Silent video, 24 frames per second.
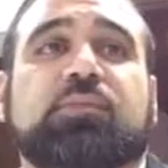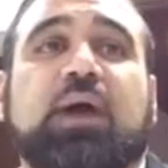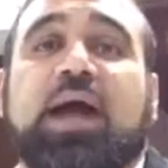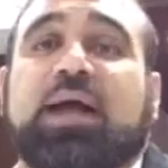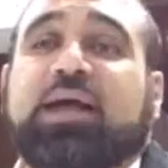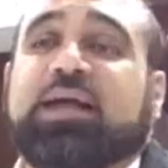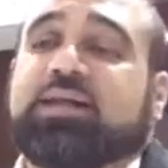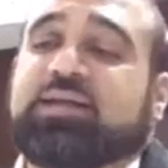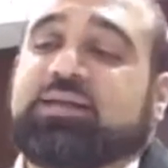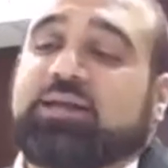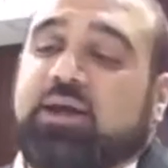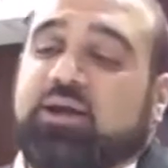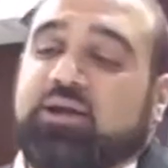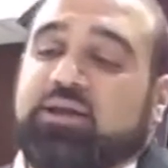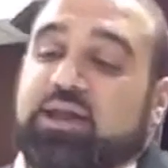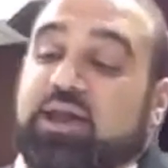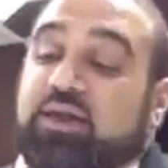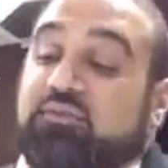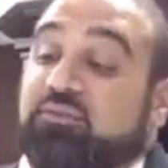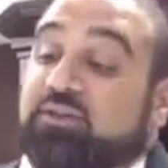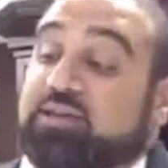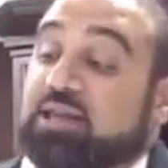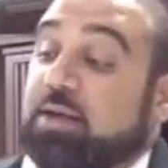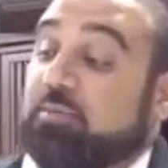I can tell you that
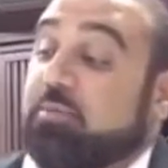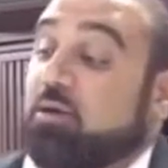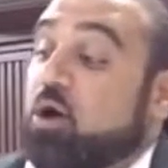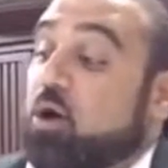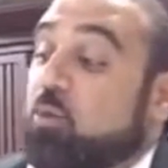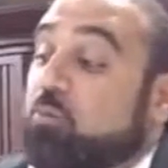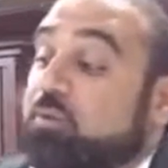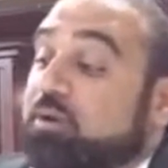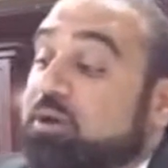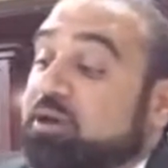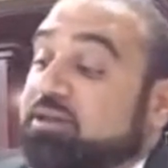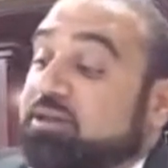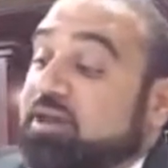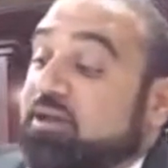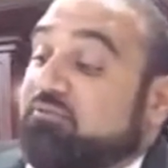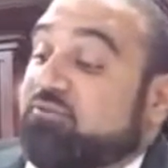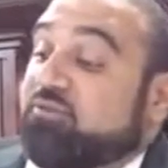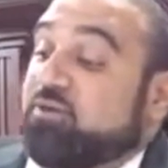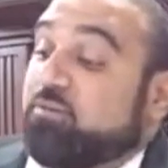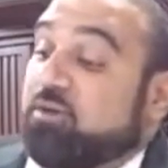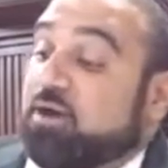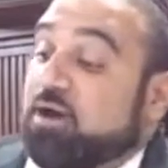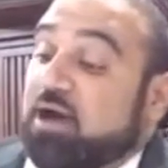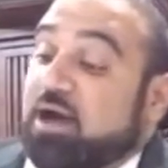every time I open the Daf
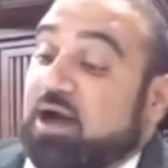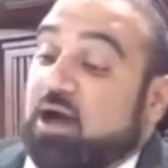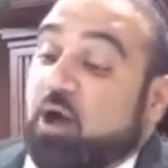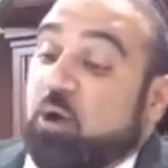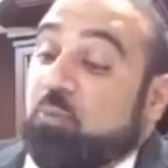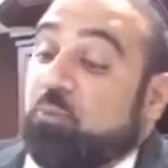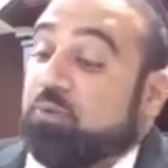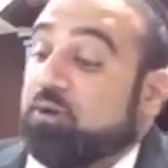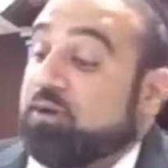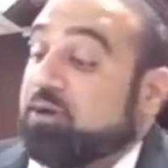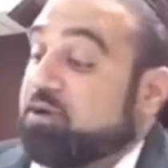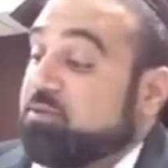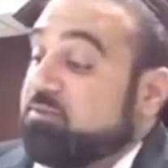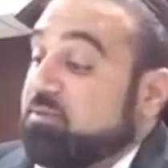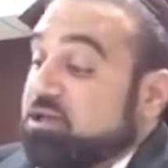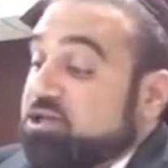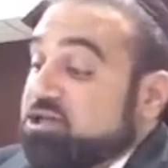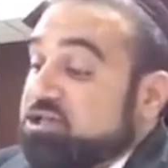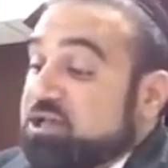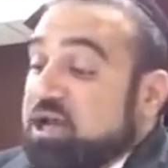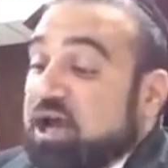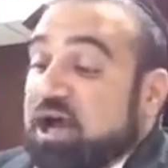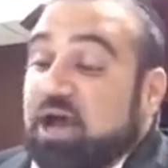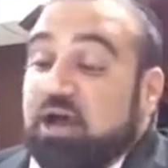Gemara, I open the
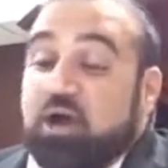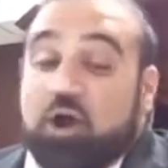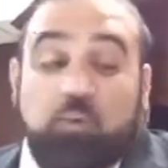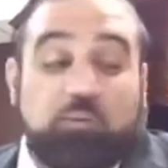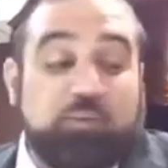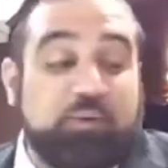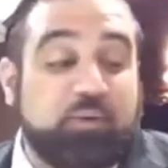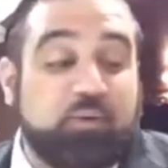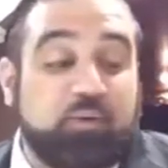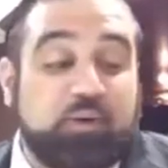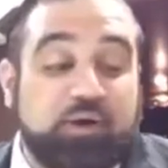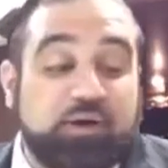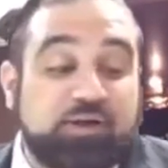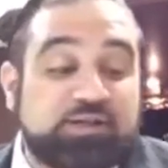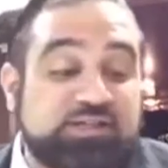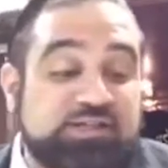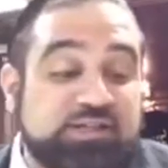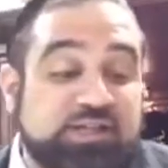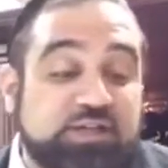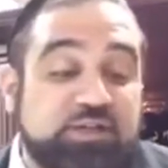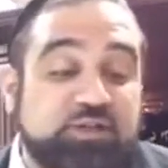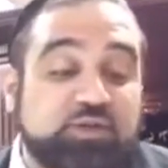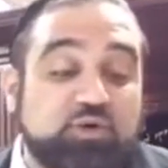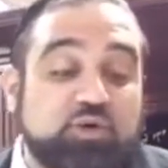Mishnah, I open one of
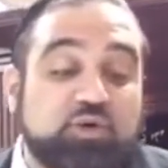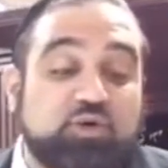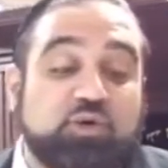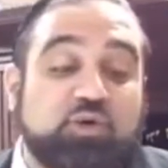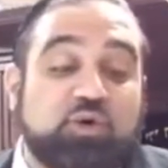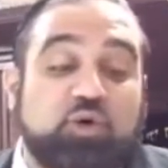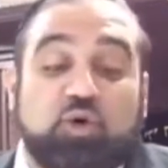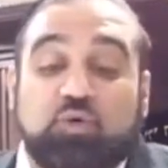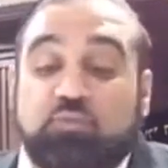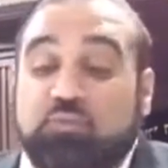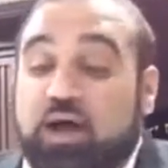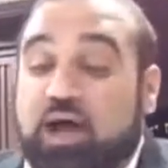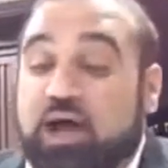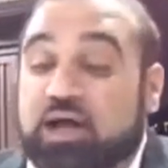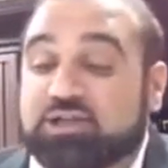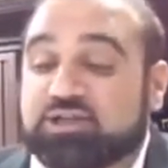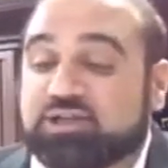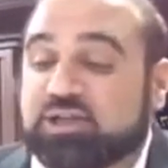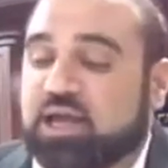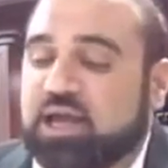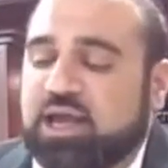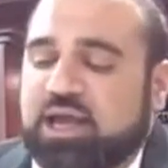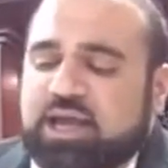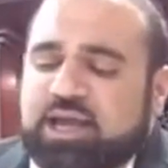Sidur,
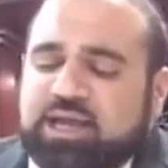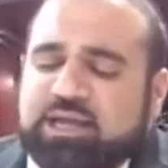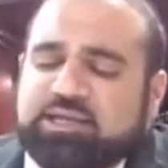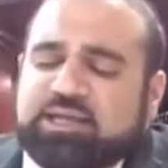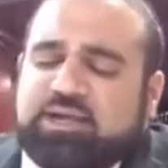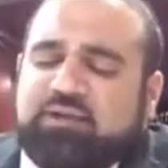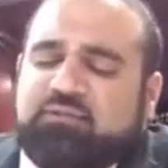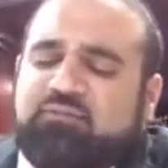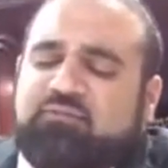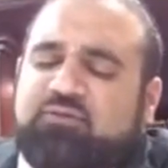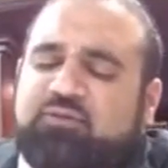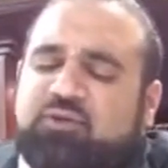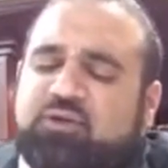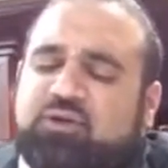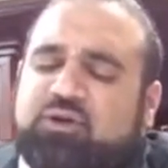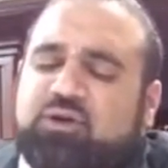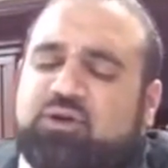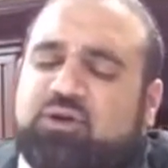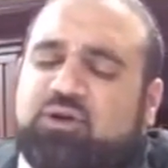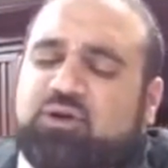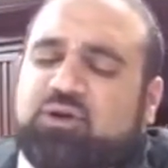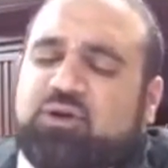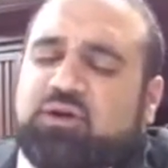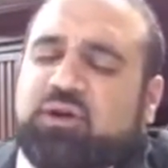Chumash, I feel
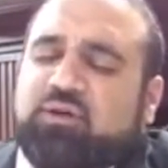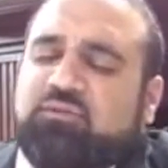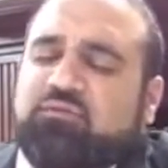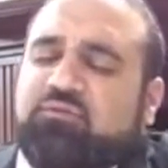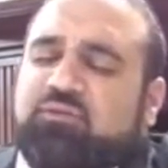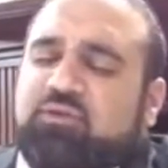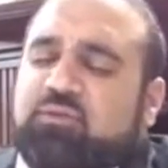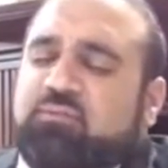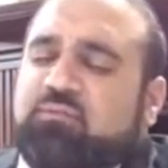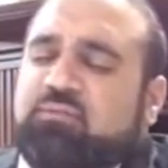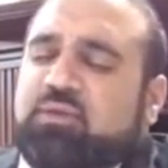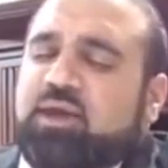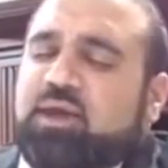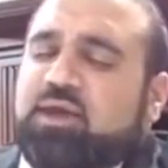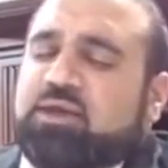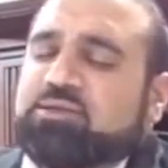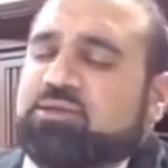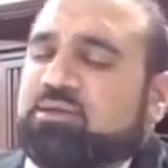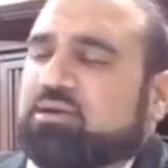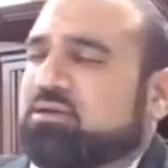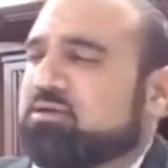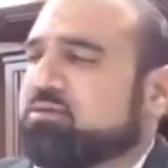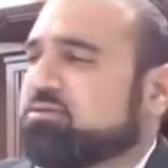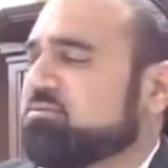good, I feel
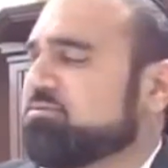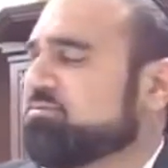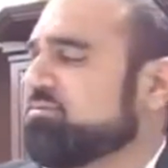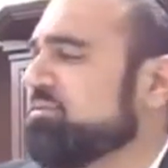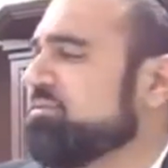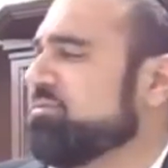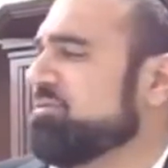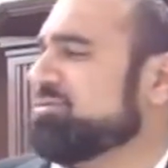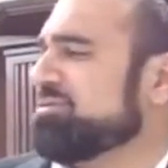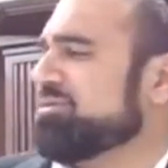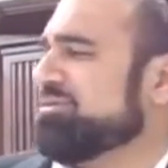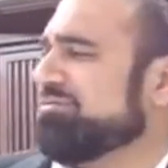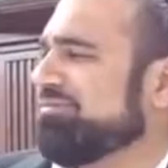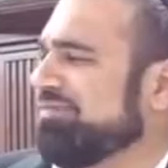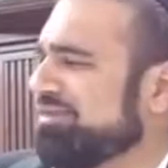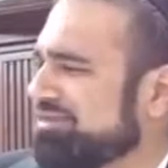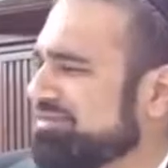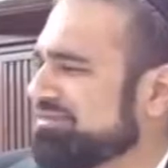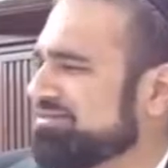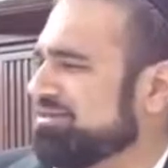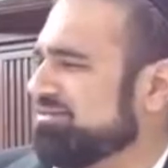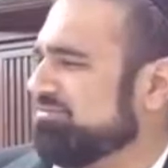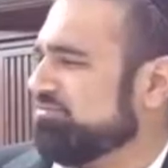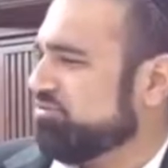amazing. Some people are like,
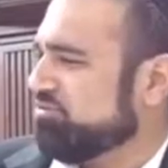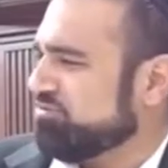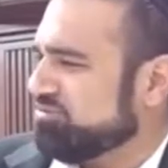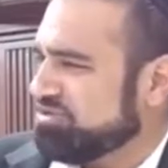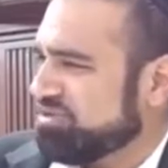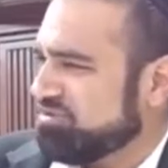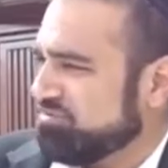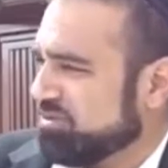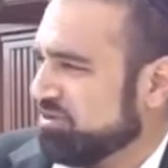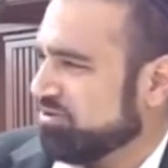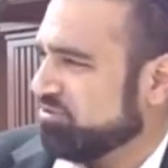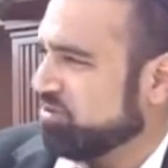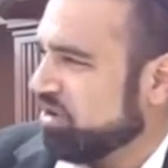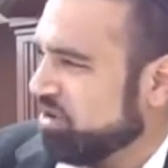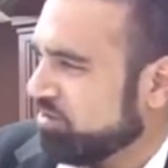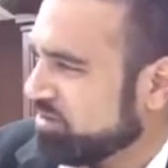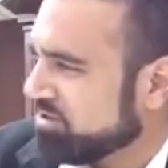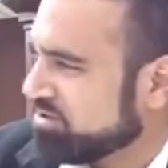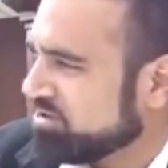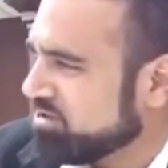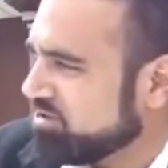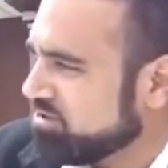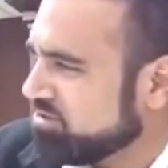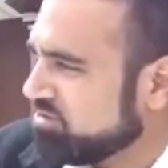what, Steve, something wrong
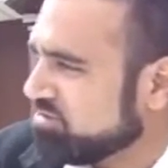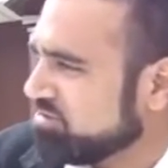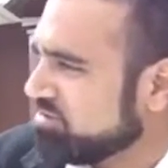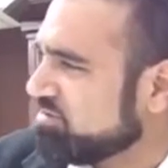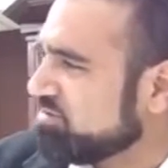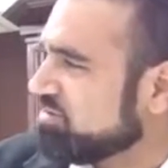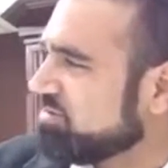with you?